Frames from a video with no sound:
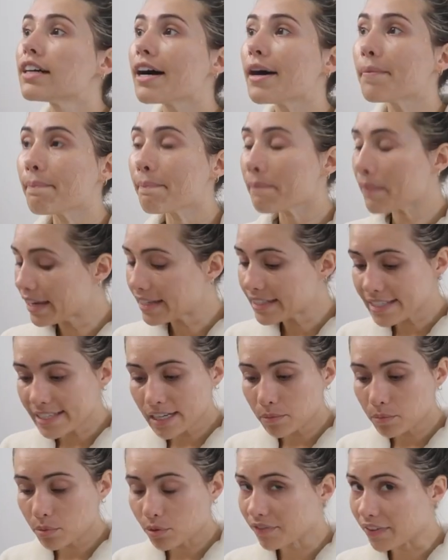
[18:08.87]

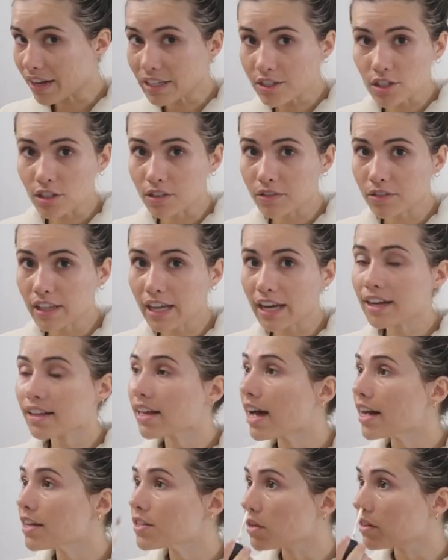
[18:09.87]
amazing professor for that
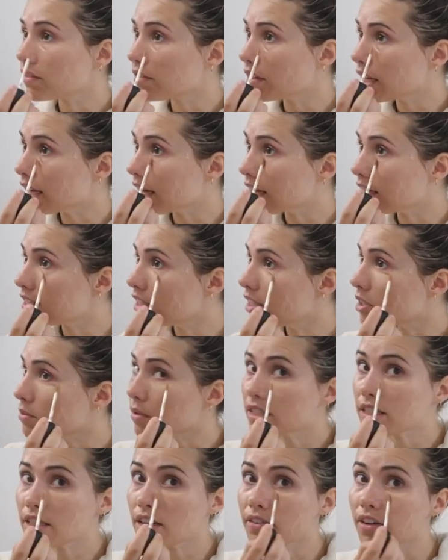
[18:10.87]
class, so I feel like I teach
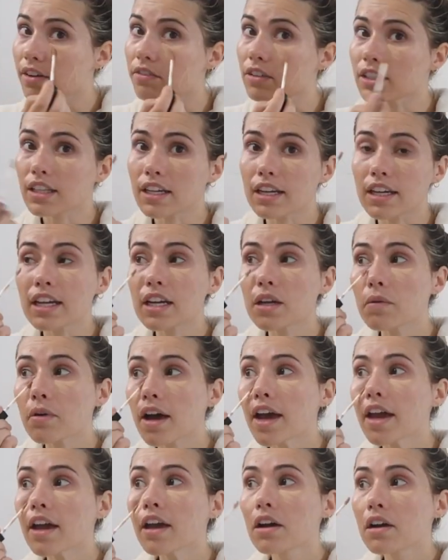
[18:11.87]
myself everything
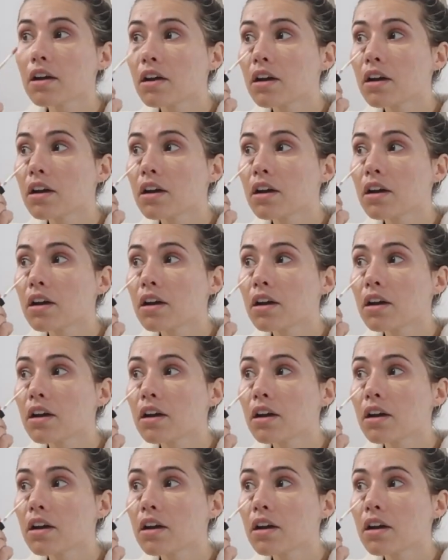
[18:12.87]
anyway.